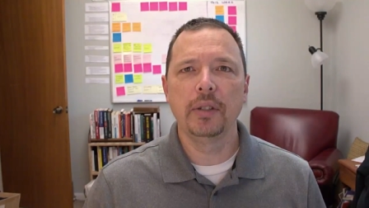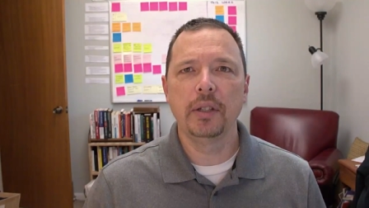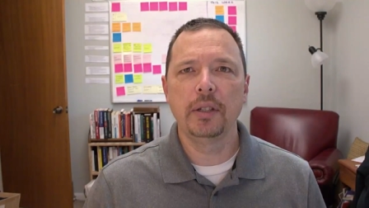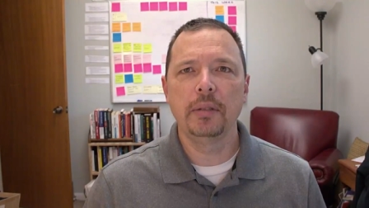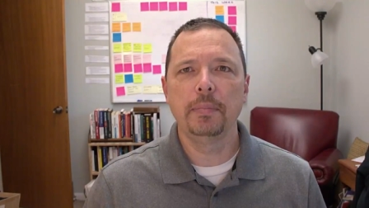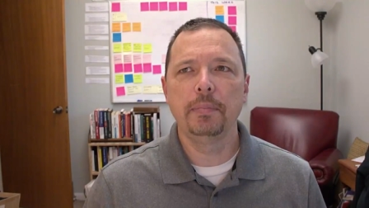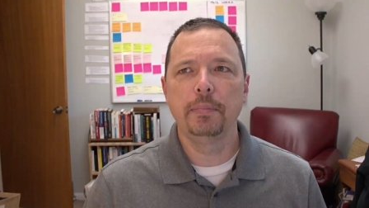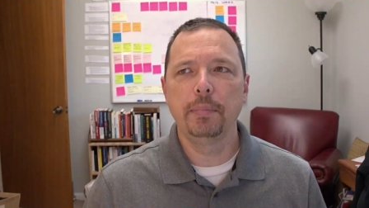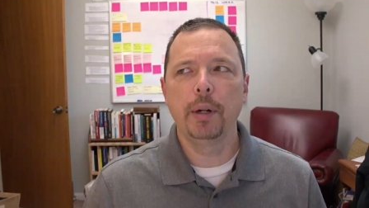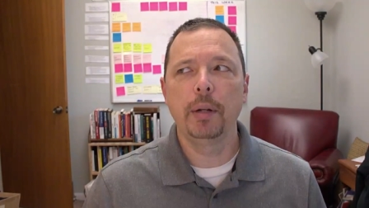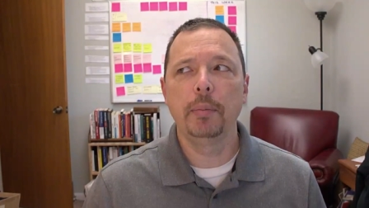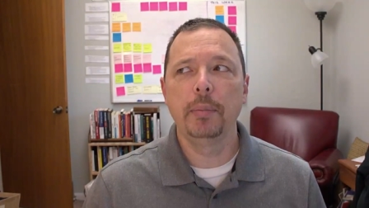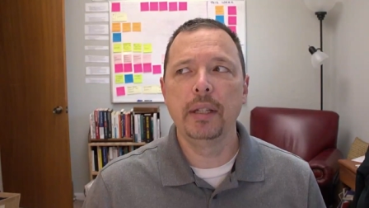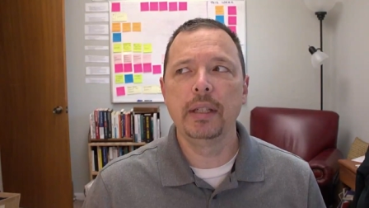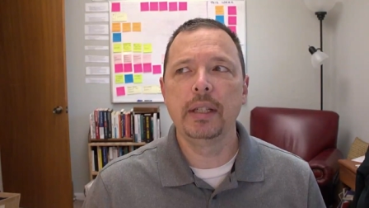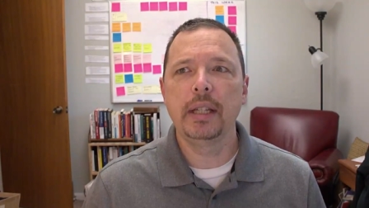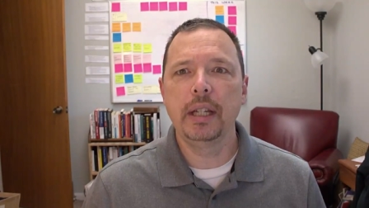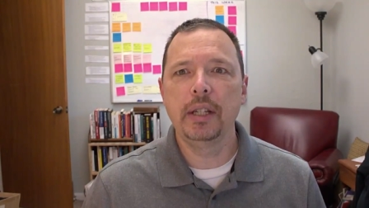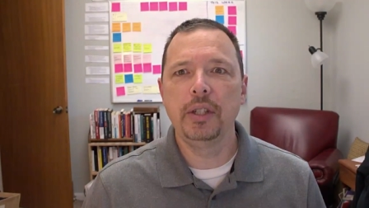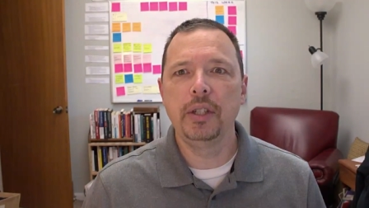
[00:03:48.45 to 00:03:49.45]
So it's probably
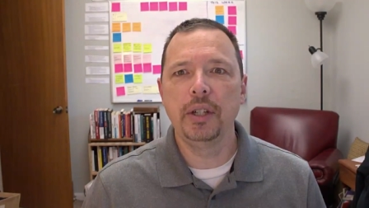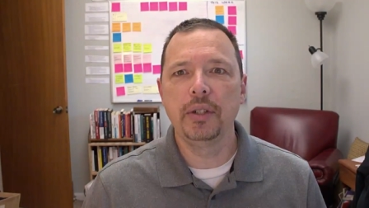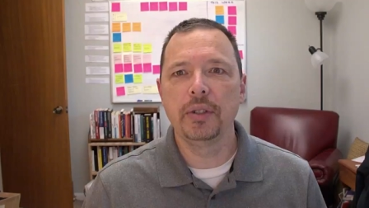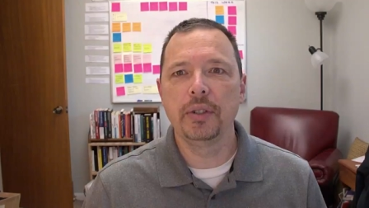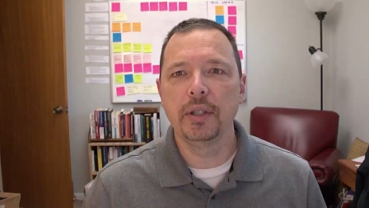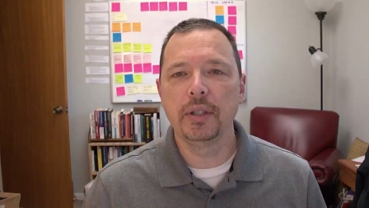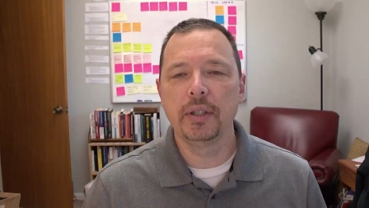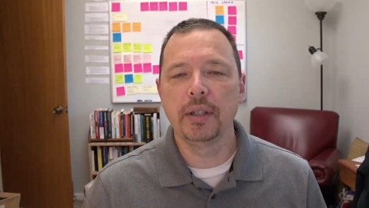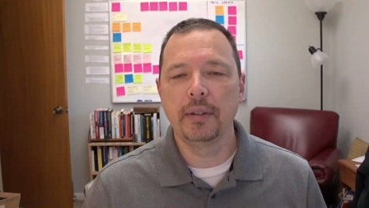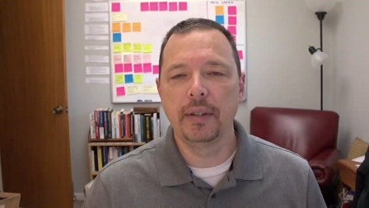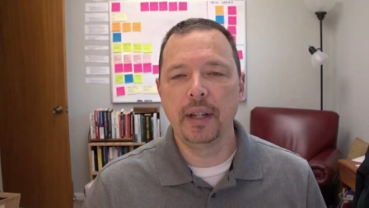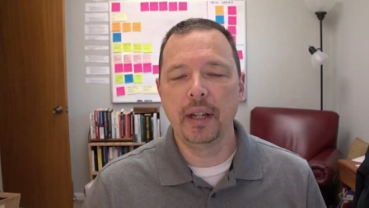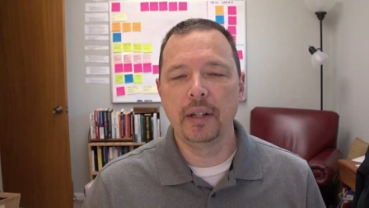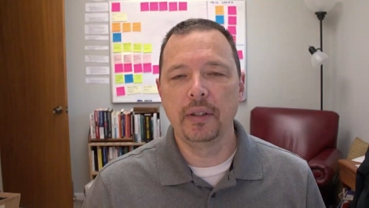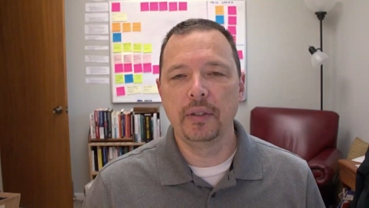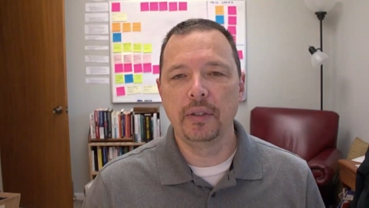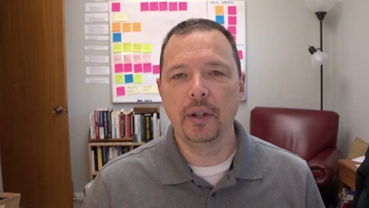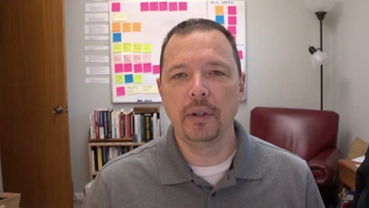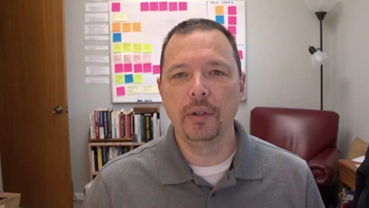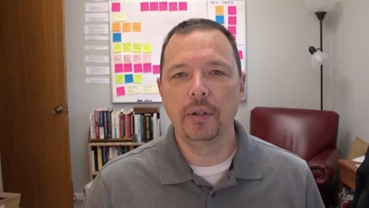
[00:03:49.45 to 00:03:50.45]
been 10 years since I've had
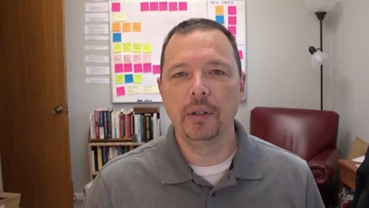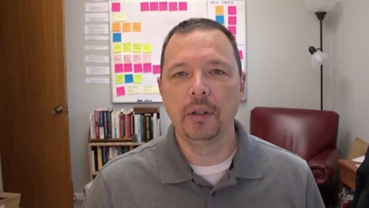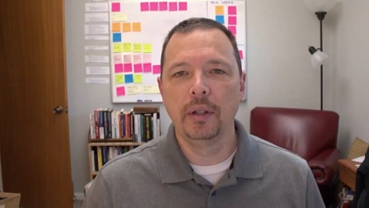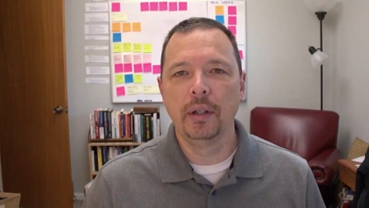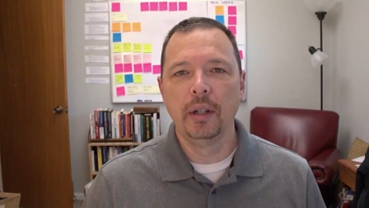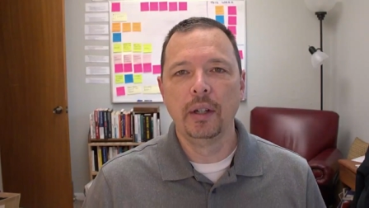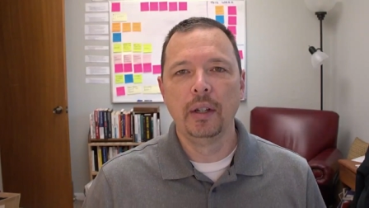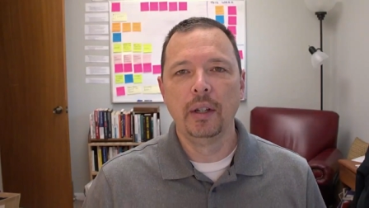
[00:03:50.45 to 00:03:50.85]
a soda.